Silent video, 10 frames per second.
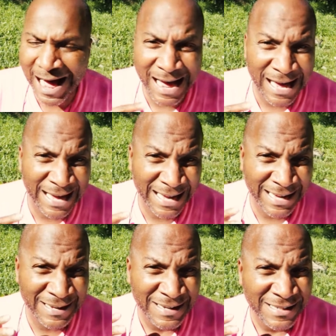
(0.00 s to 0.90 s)

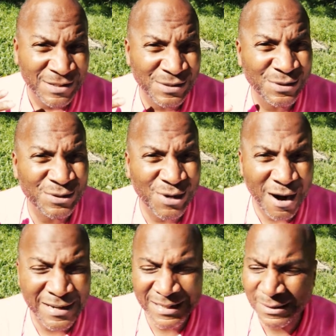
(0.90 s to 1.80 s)
I
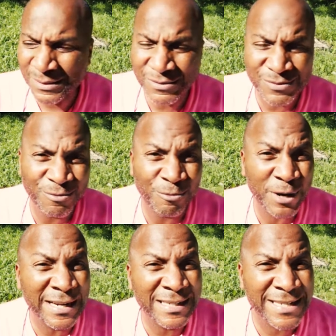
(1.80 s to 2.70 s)
started
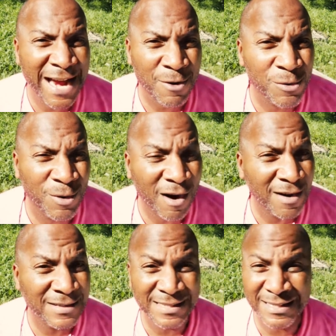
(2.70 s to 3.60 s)
reading tarot
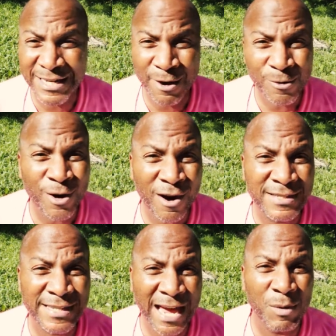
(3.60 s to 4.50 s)
cards, and the tarot
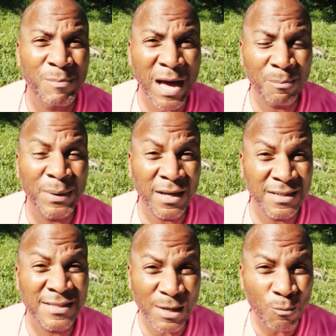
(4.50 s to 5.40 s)
cards came about
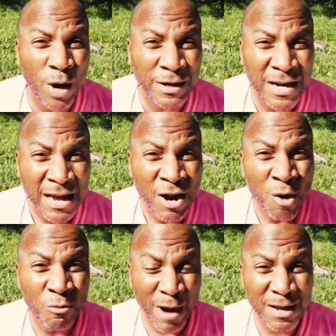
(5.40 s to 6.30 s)
because someone
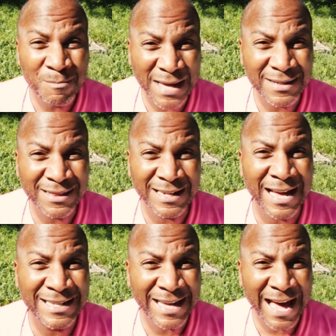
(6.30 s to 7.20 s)
recommended that
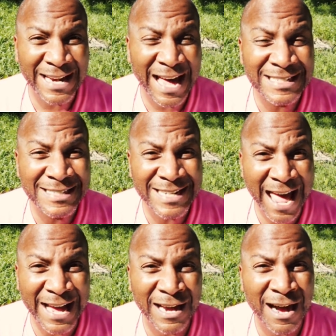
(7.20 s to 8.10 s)
I get a
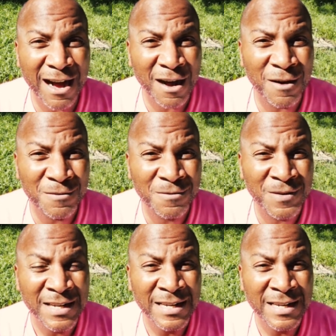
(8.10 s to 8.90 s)
deck of